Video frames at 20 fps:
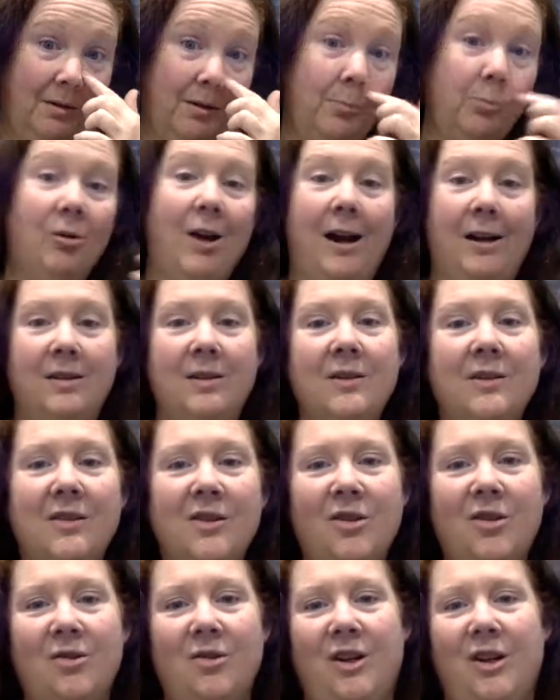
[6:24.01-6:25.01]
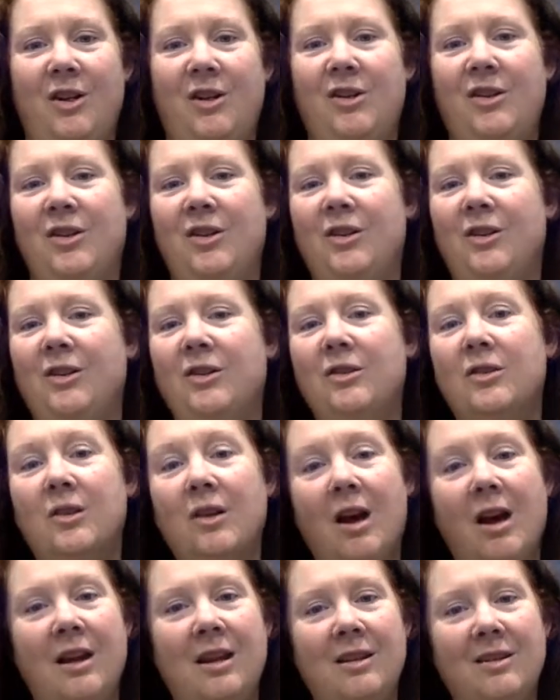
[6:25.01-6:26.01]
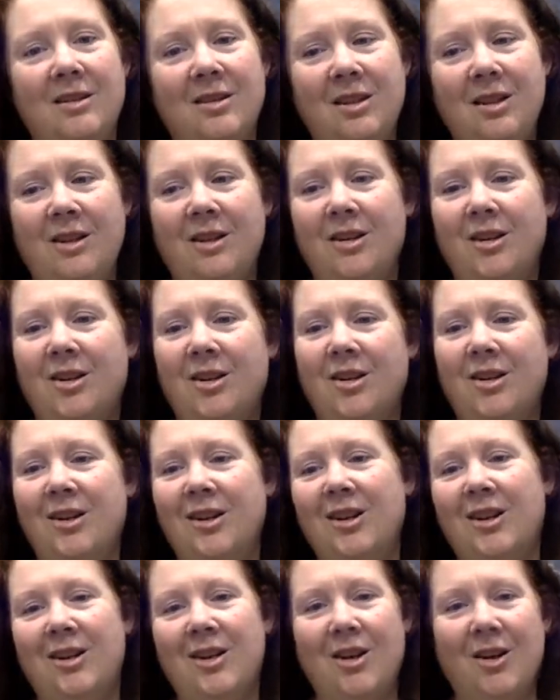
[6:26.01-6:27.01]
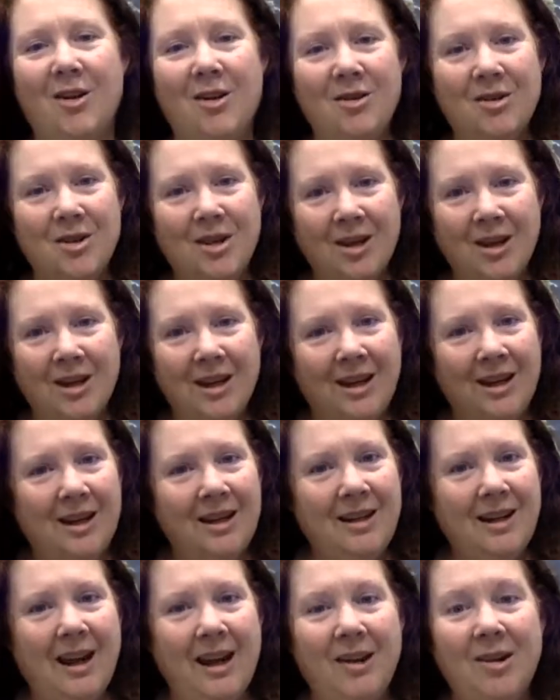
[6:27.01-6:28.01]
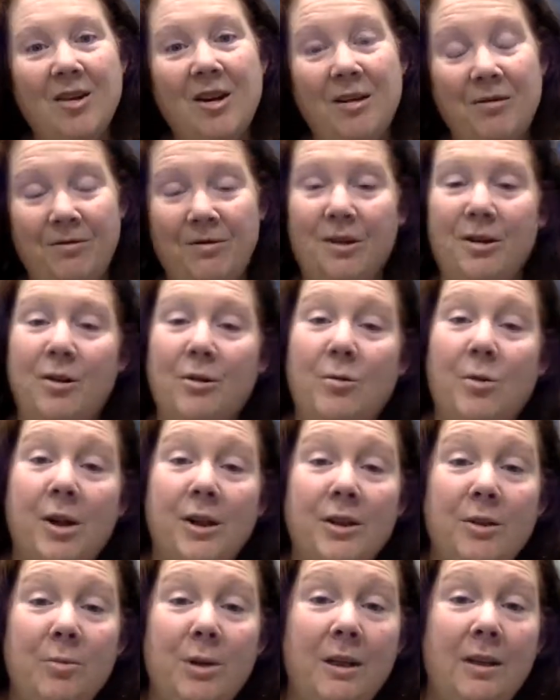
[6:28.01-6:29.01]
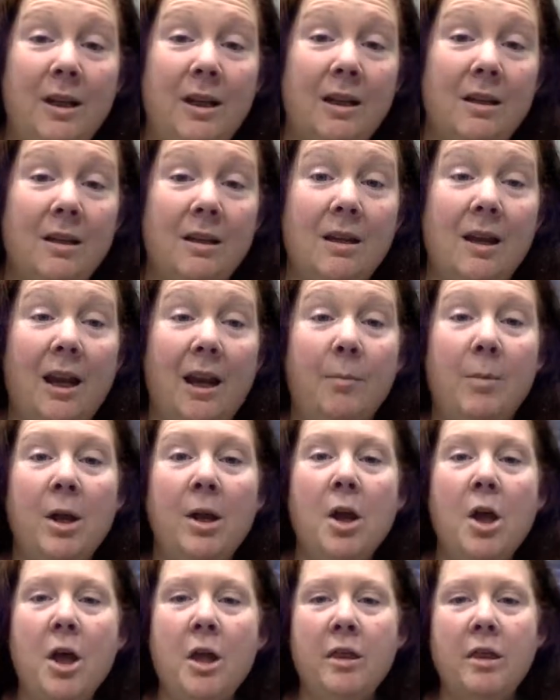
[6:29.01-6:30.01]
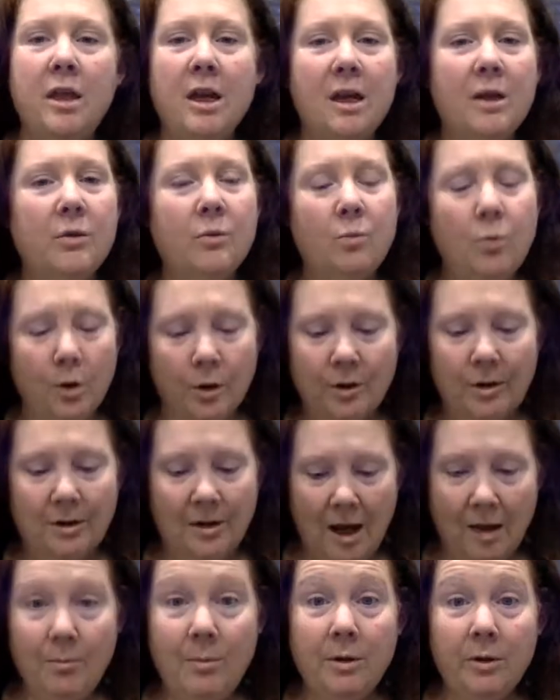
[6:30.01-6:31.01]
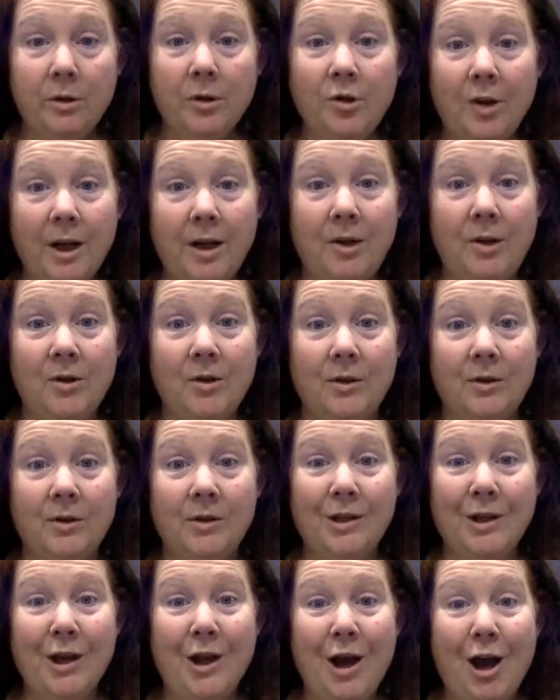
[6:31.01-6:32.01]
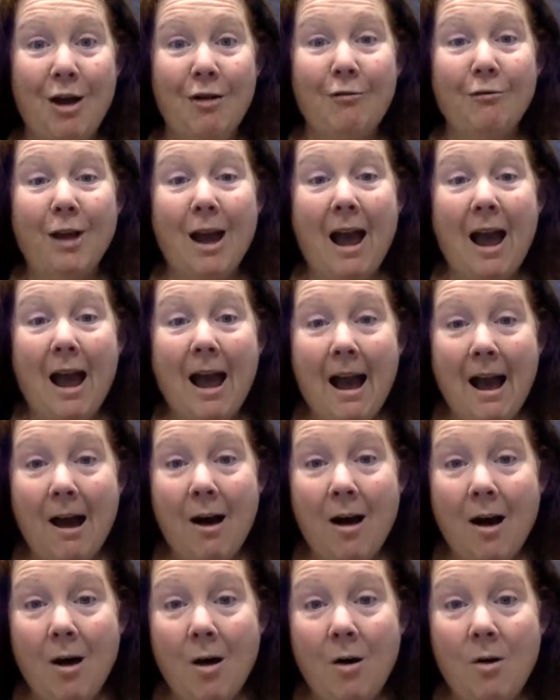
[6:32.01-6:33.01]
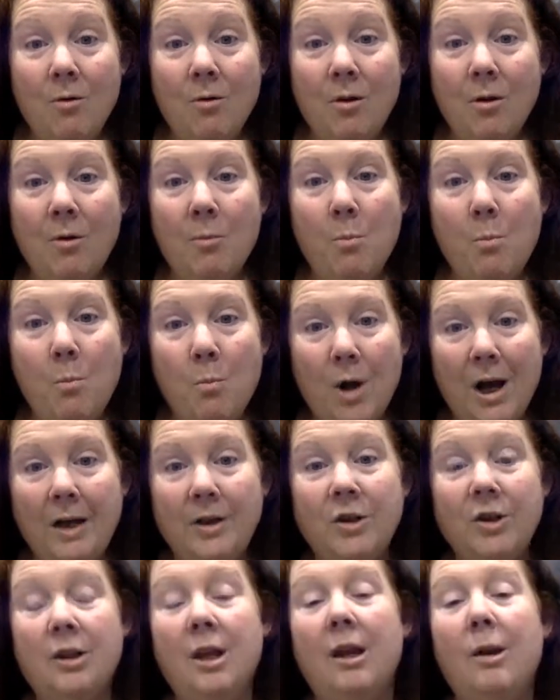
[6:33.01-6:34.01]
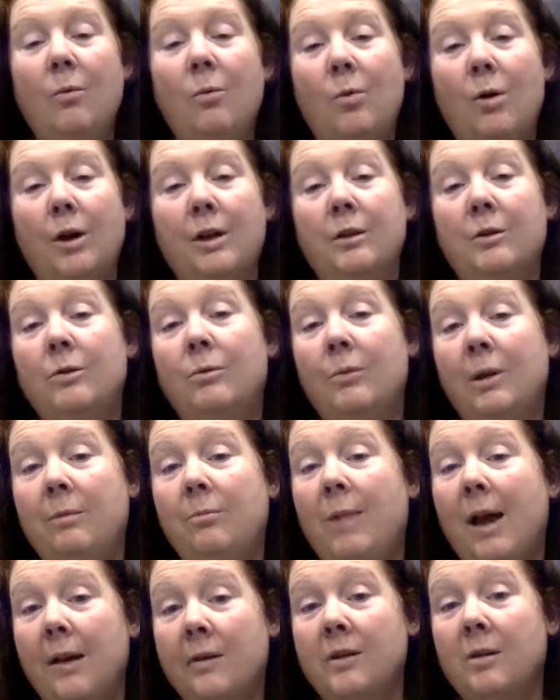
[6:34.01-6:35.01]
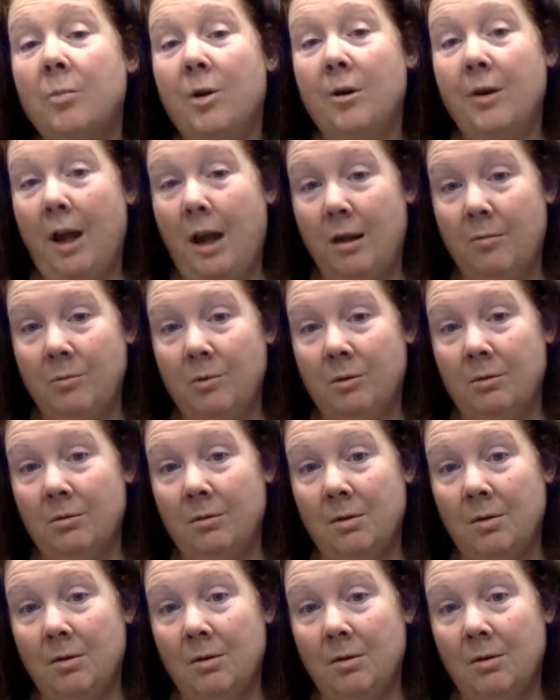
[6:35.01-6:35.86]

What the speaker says: The practice situation and Scotty's deal, getting angry at Phil, wanting to be in the end of the game. These were demonstrations of how much they wanted to win basketball games.